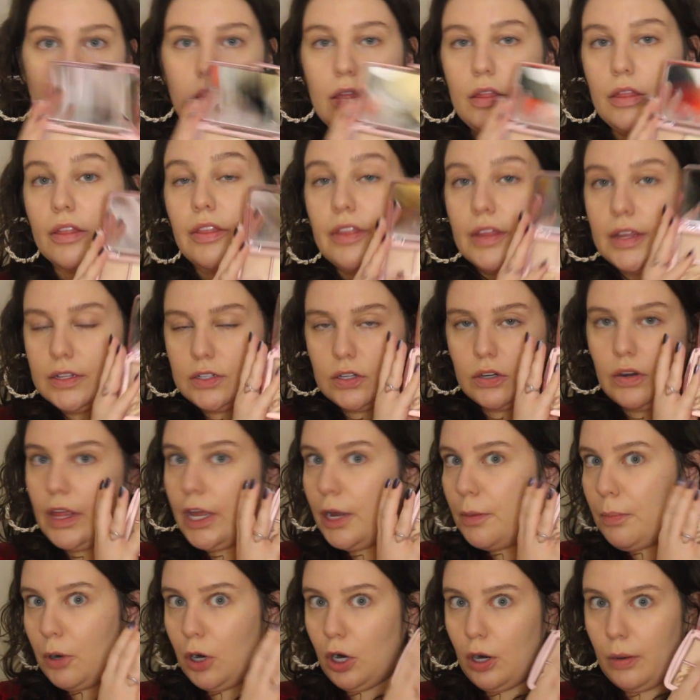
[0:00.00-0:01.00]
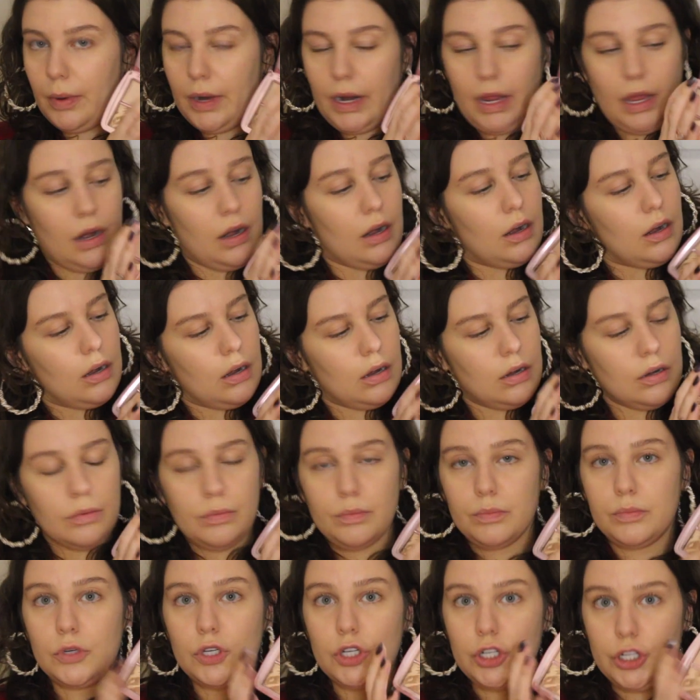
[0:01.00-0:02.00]
These are like permanent
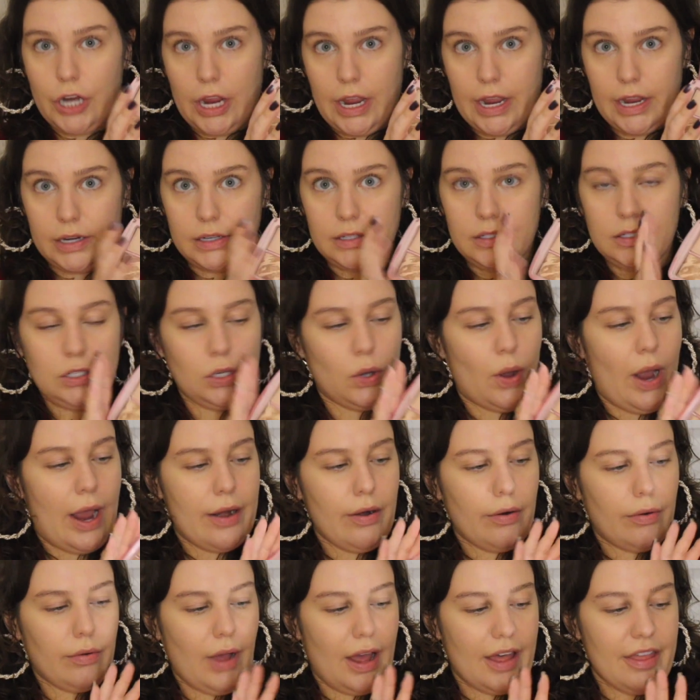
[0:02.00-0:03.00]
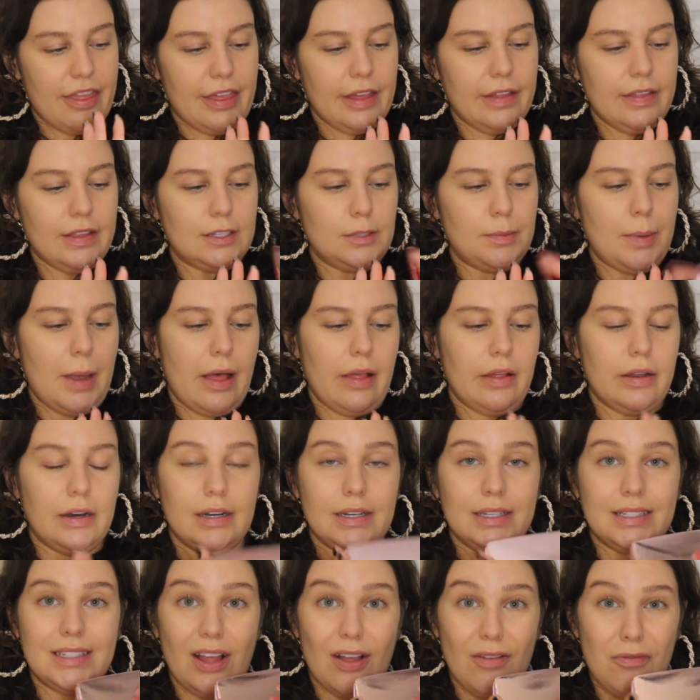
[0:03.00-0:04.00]
shades. So I think this palette
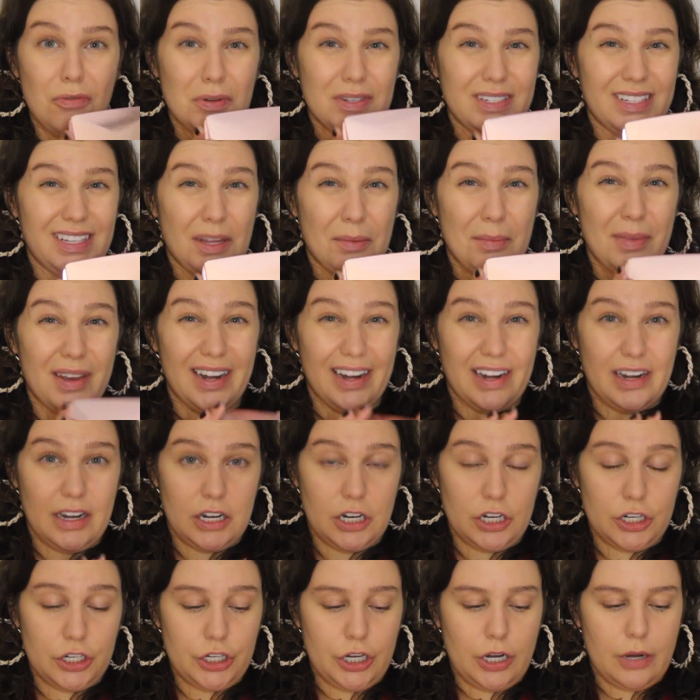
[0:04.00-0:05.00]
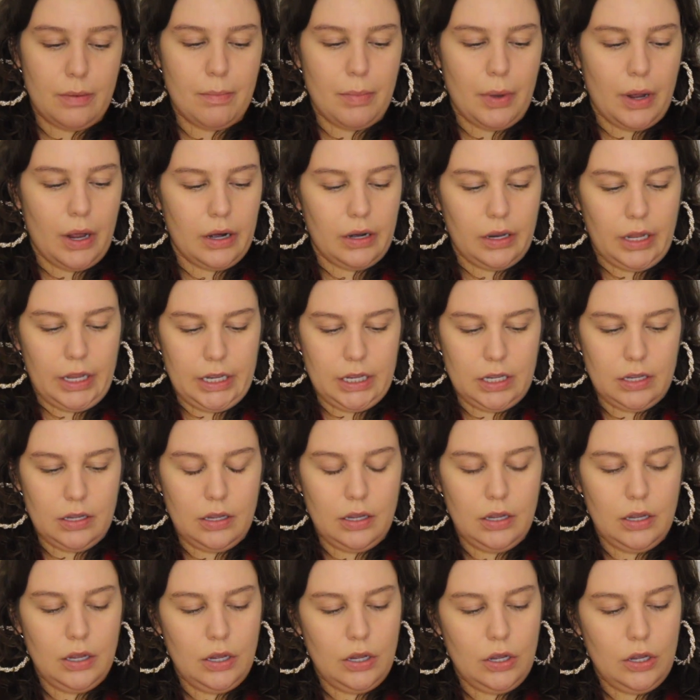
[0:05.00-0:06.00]
itself was limited edition, but like
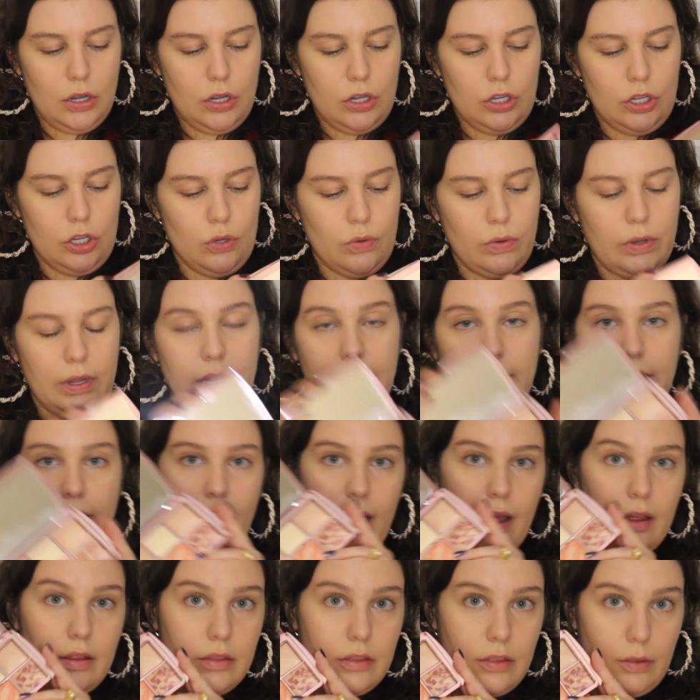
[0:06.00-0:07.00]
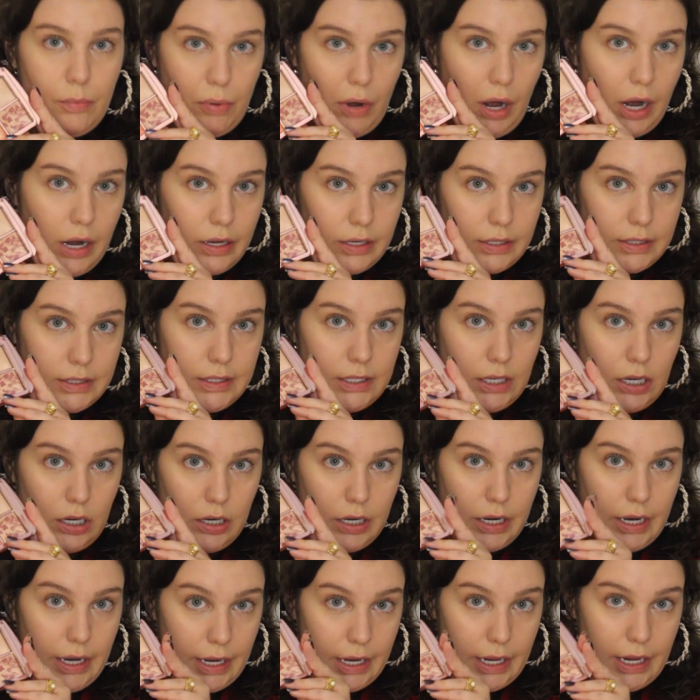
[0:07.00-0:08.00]
you can get the products that are
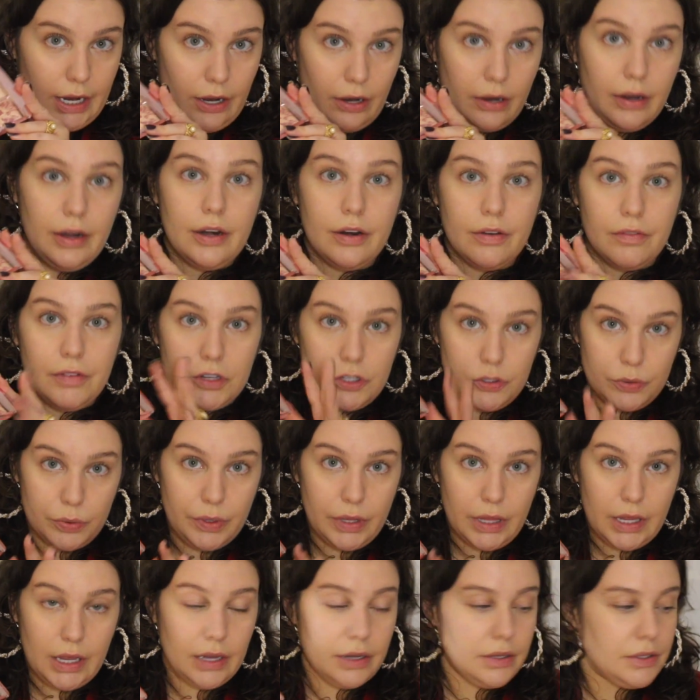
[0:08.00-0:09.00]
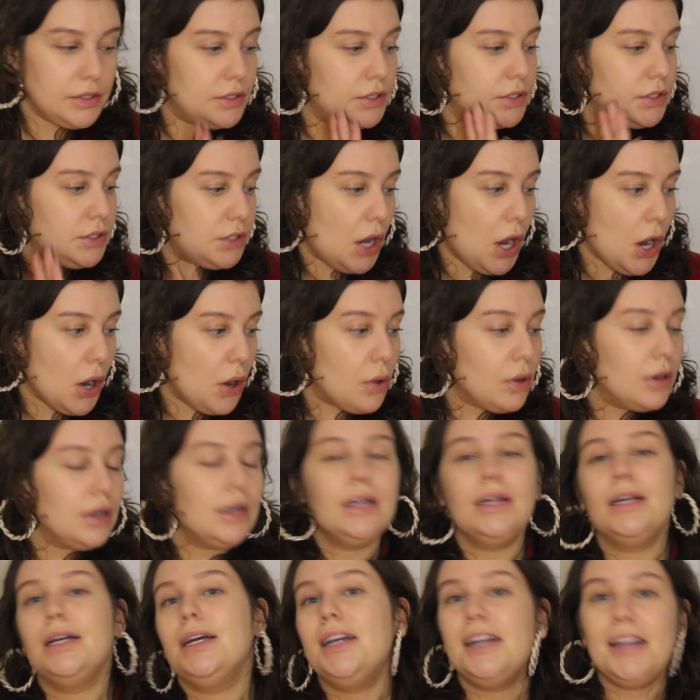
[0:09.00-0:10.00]
in here individually. So
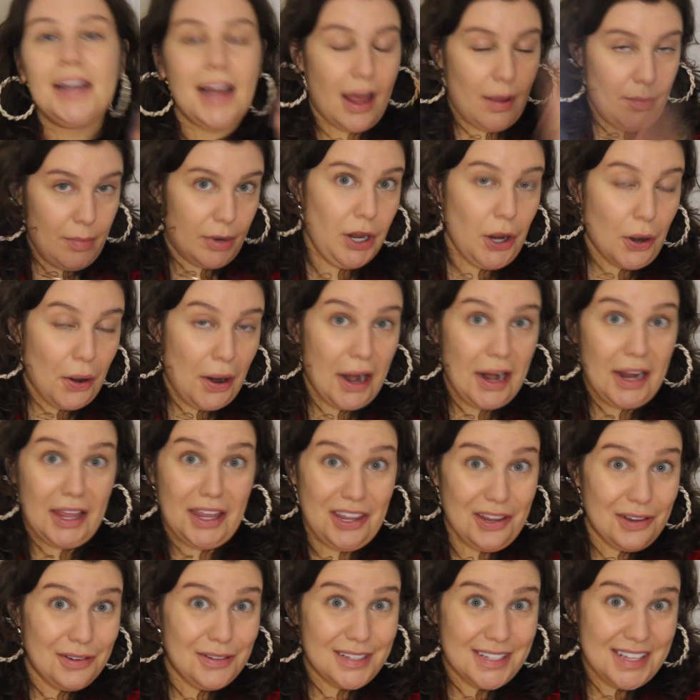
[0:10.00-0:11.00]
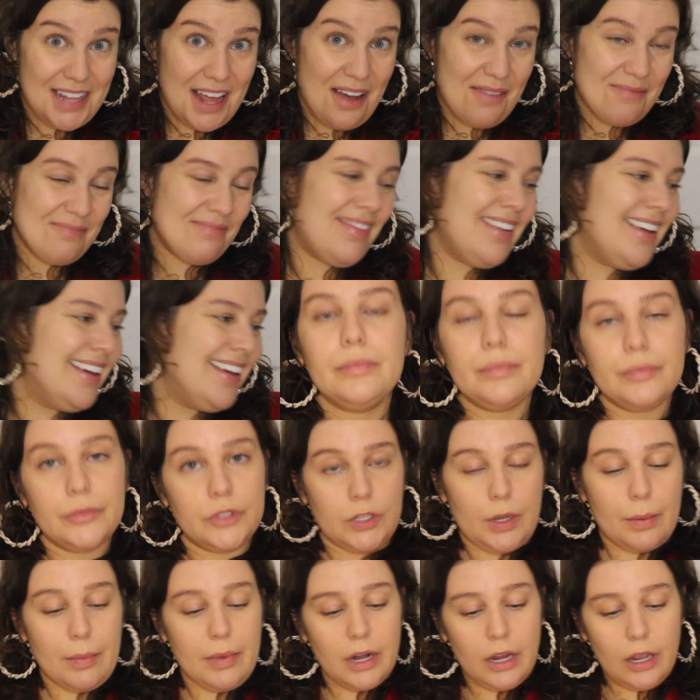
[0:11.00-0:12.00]
I'm going to go ahead and use them.
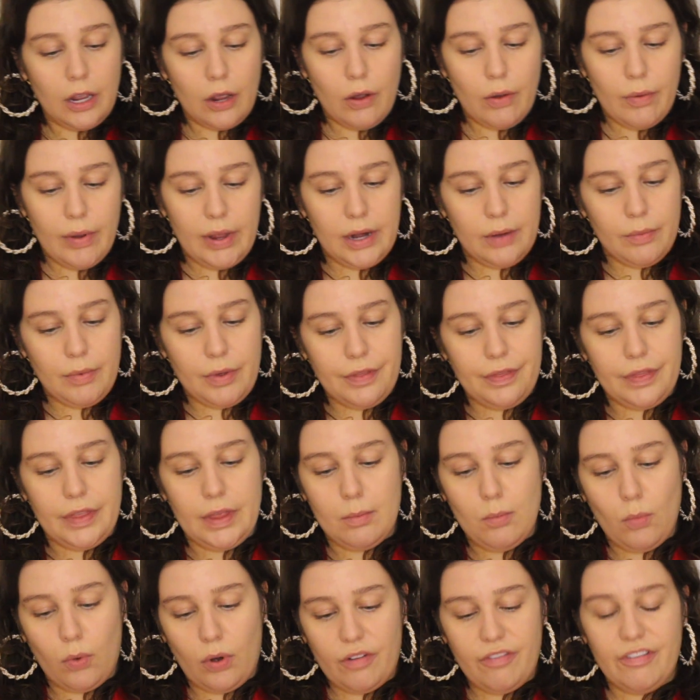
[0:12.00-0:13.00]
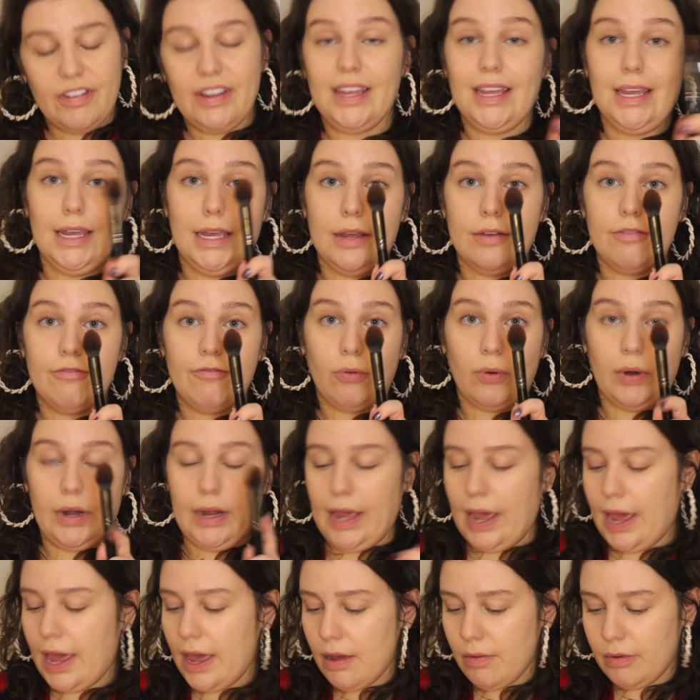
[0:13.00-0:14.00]
So I'm going to go in with the Morphe
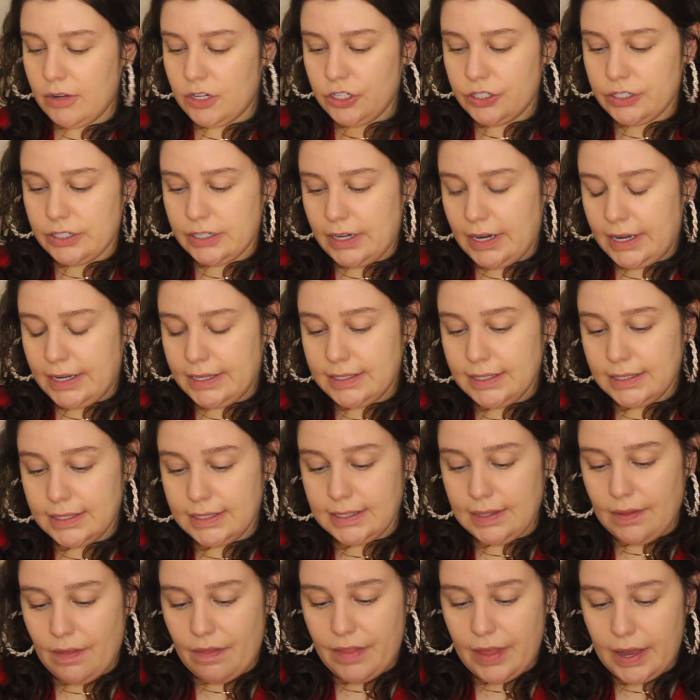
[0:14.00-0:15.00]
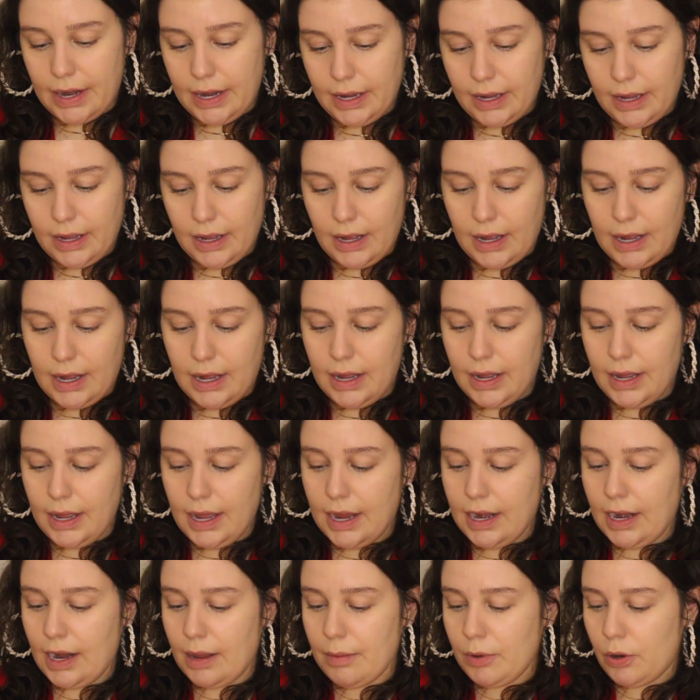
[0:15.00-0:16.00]
E48, which is a nice synthetic guy,
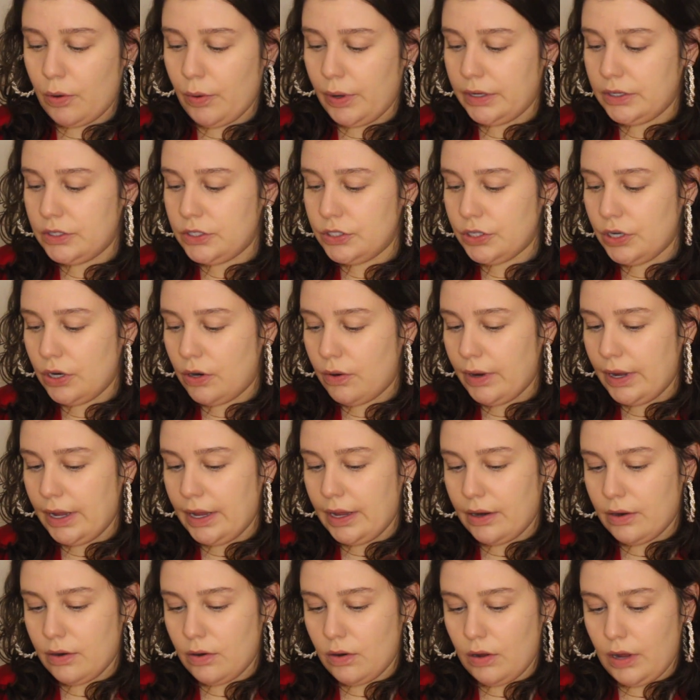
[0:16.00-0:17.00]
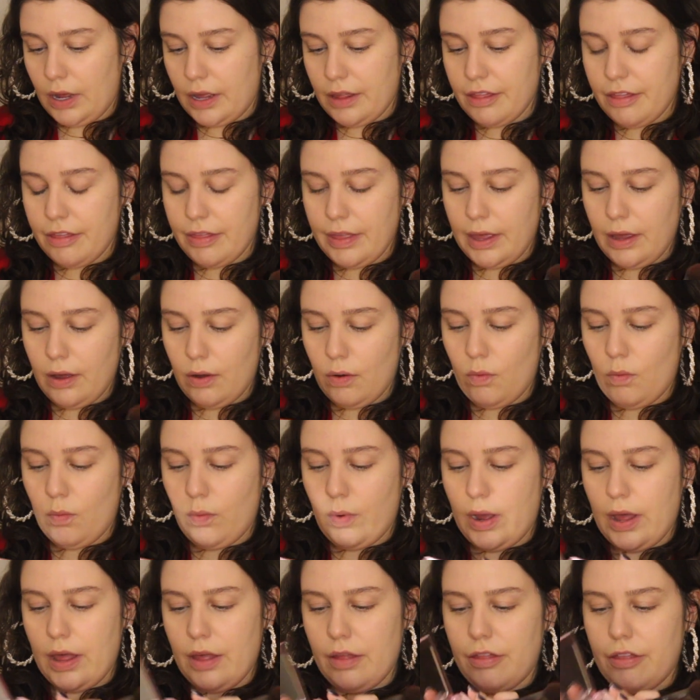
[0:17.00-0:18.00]
and I'm going to go in, I think,
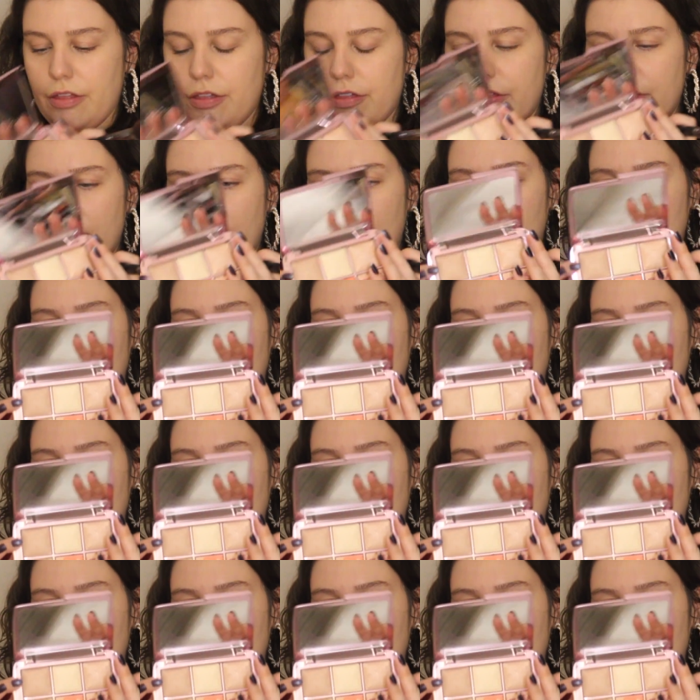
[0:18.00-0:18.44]
with,